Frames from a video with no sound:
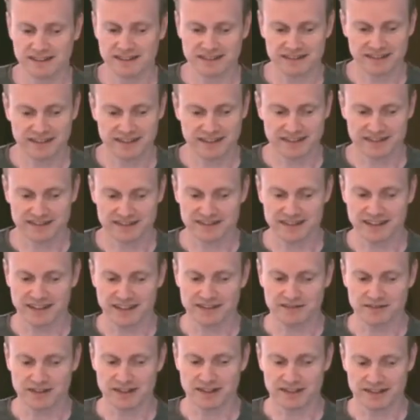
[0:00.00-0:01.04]
and then
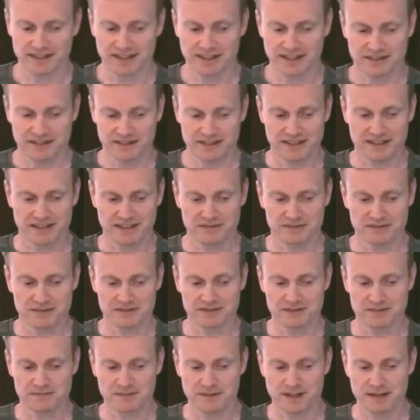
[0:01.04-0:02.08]
say, right, now here I
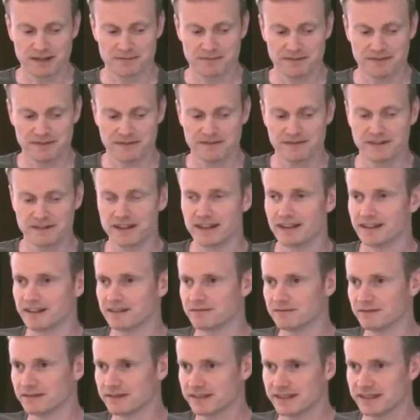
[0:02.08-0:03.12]
want Drupal 8.3, and
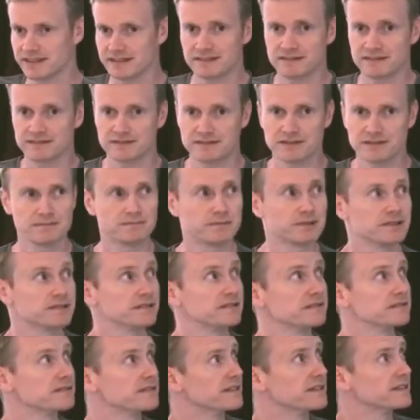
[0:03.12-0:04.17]
I want these contrib
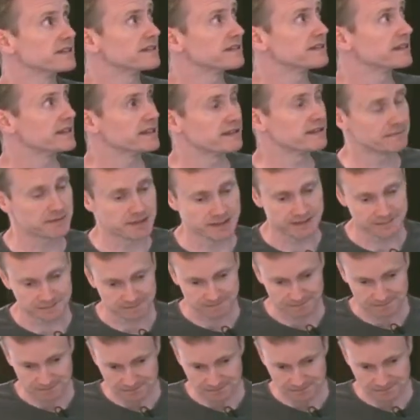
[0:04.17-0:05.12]
modules and these themes.